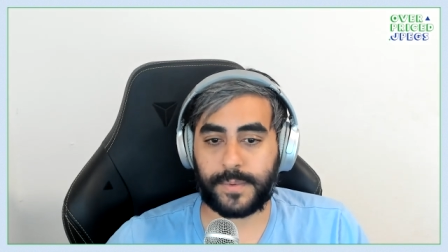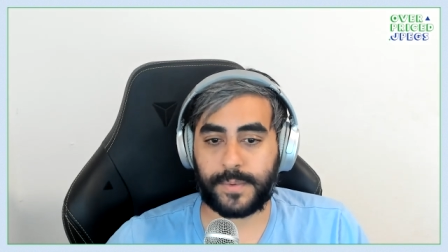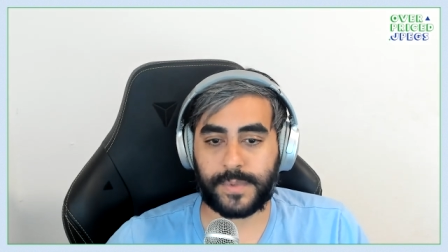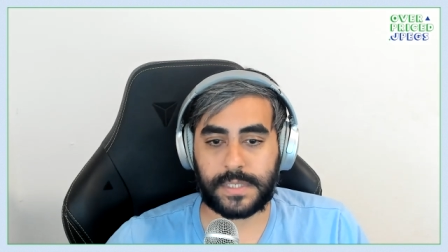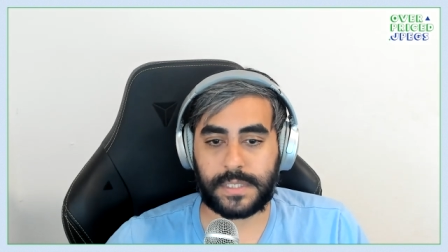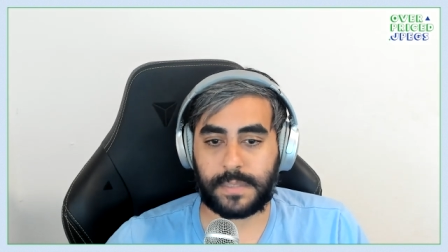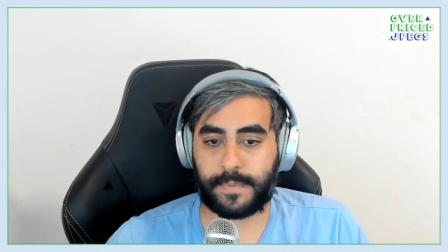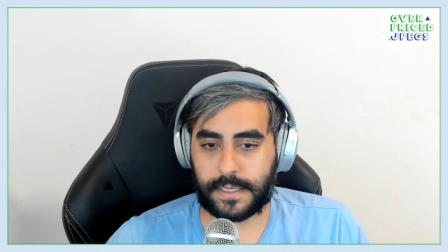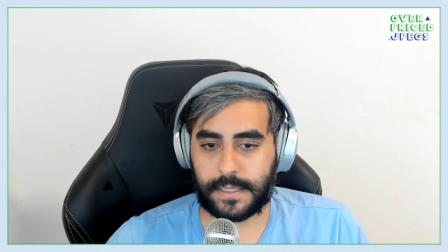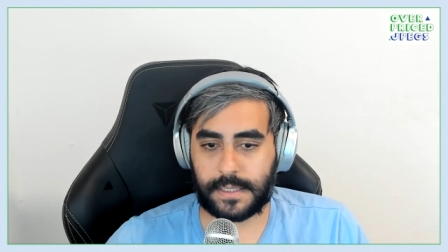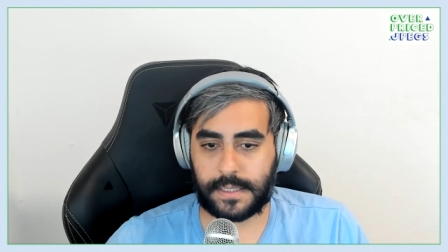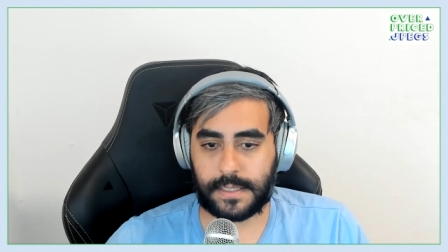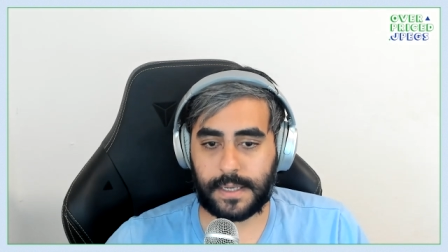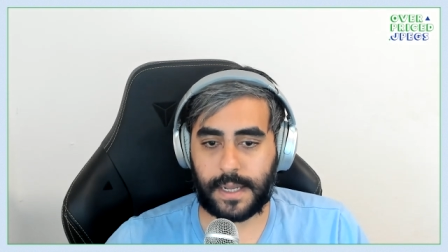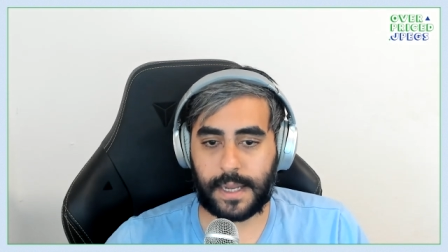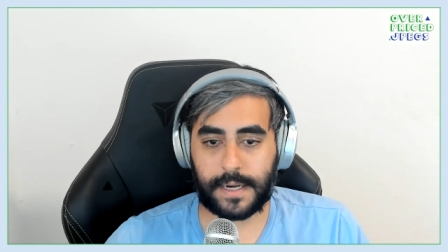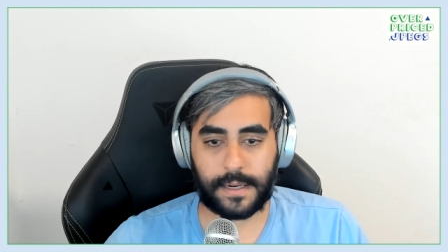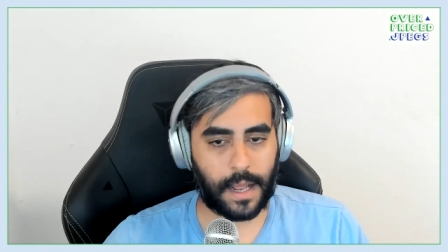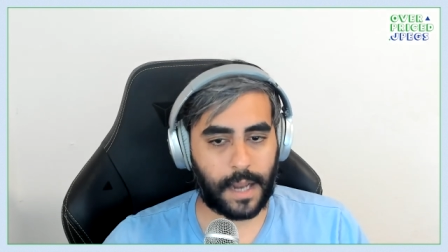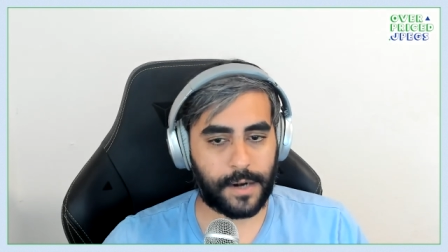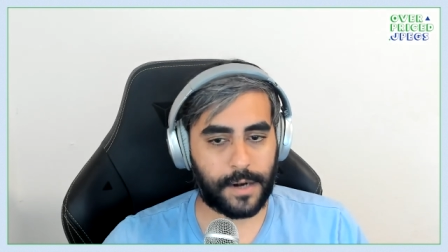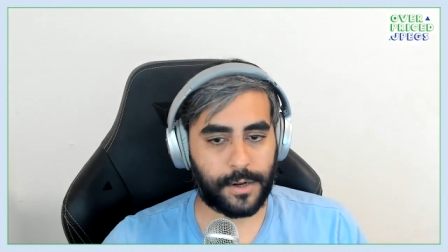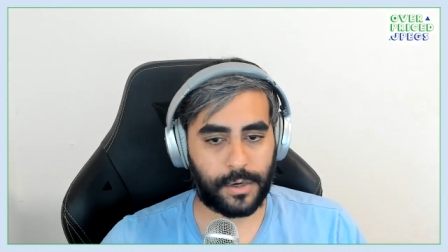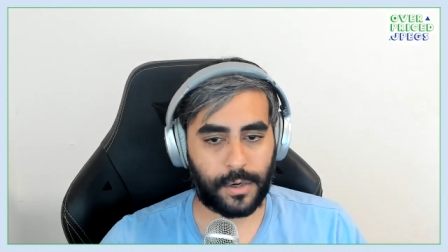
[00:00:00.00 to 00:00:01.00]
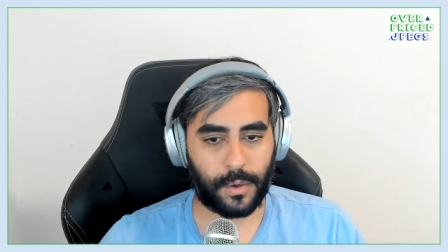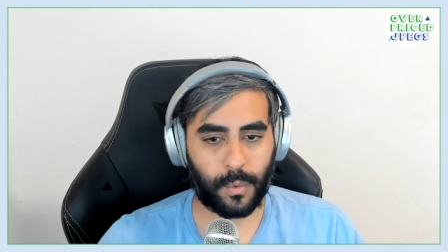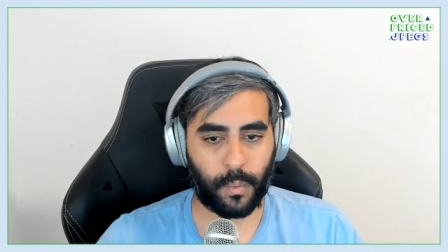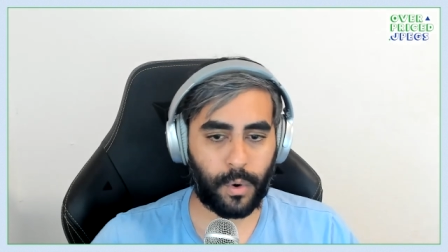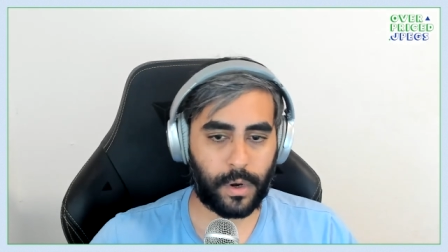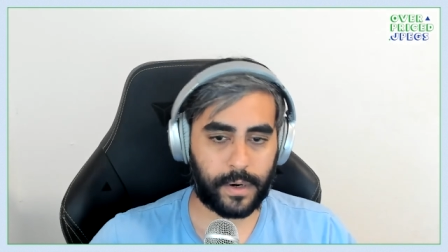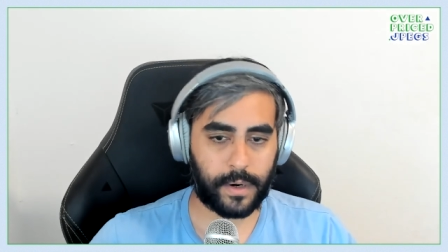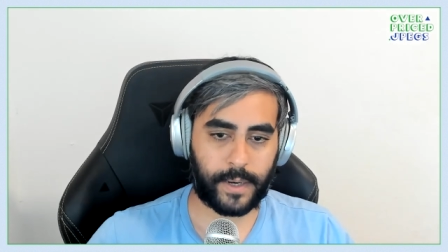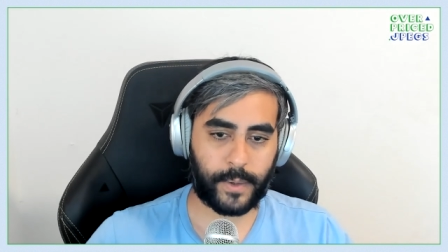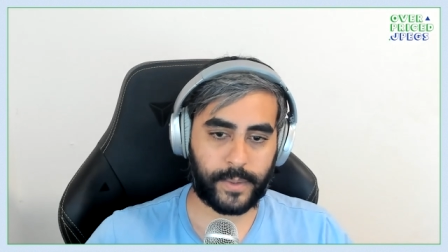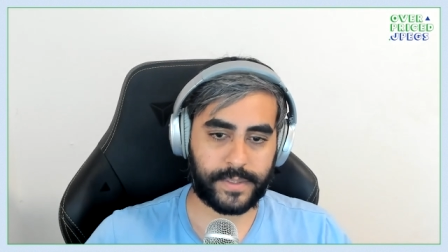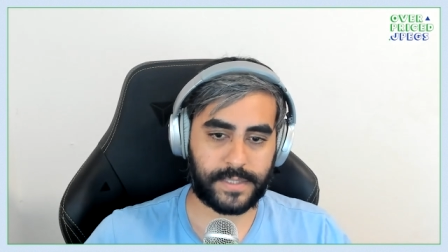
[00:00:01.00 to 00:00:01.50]
I was expecting. I d- I don't know
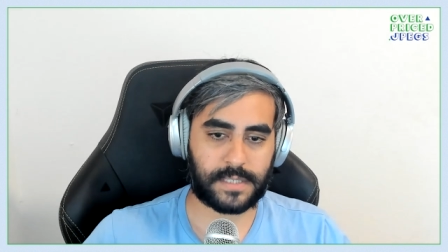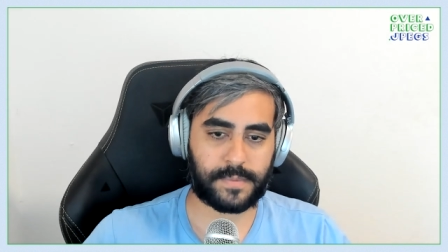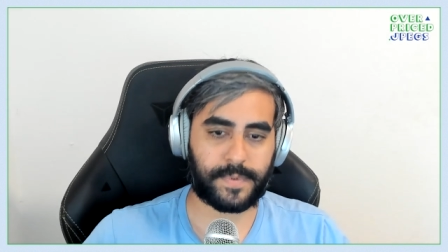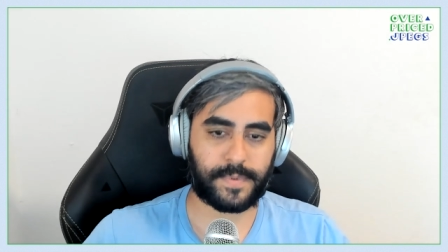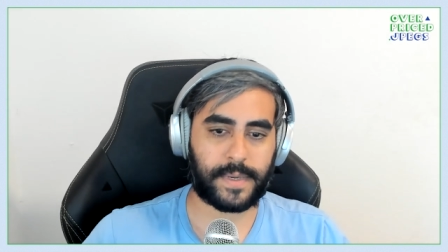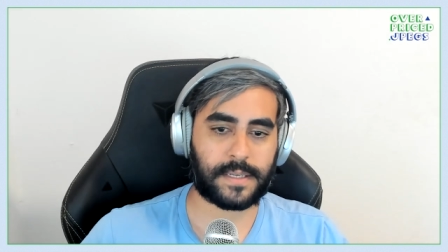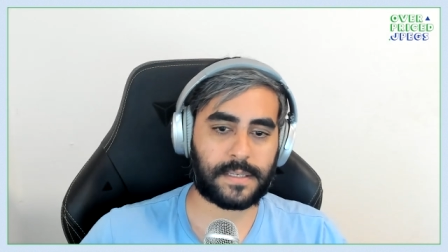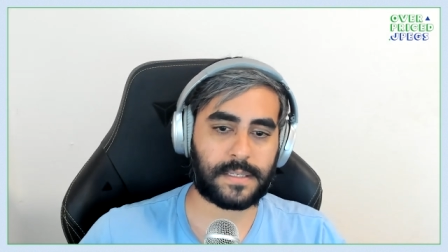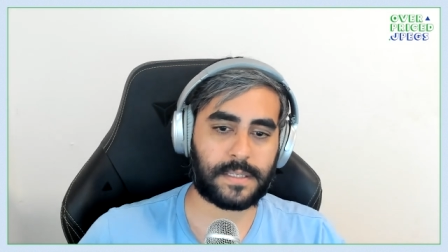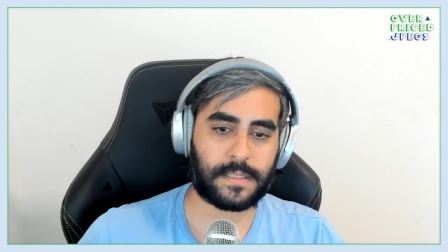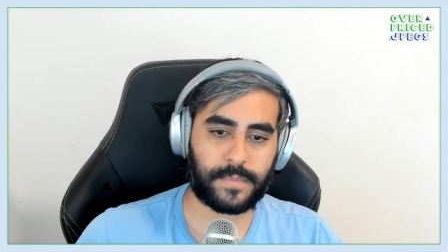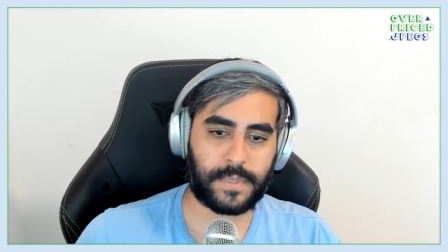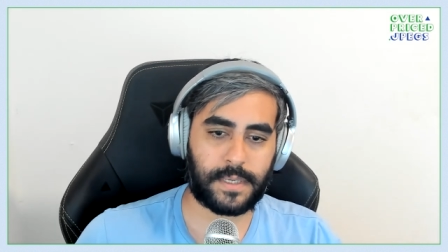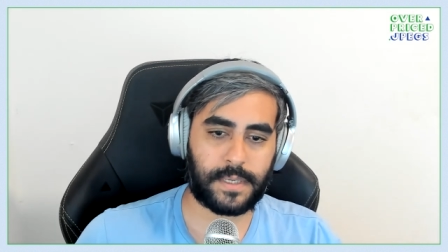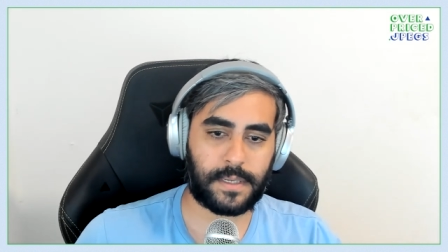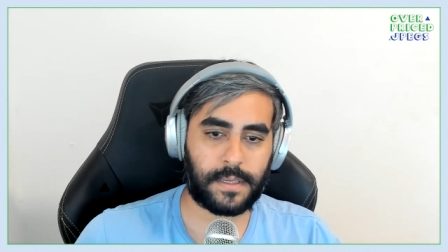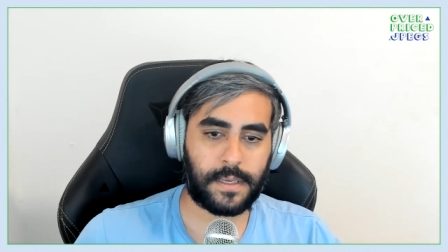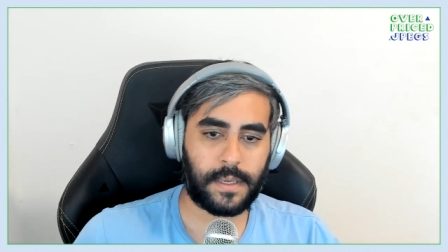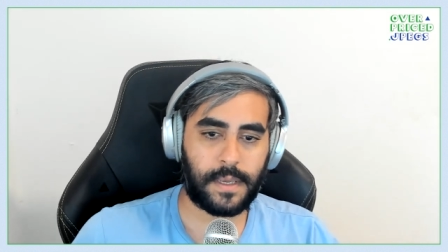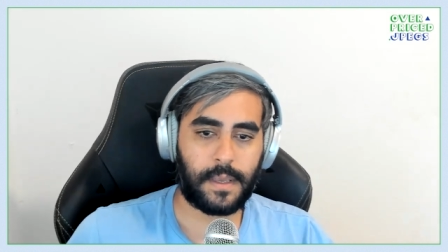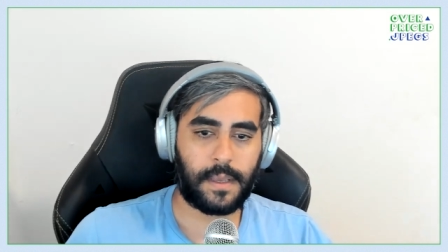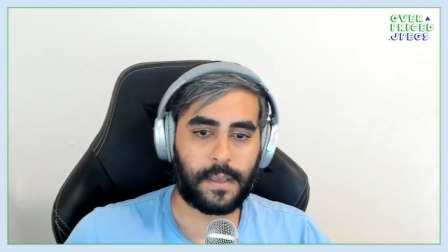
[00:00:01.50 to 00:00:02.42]
what I was expecting, but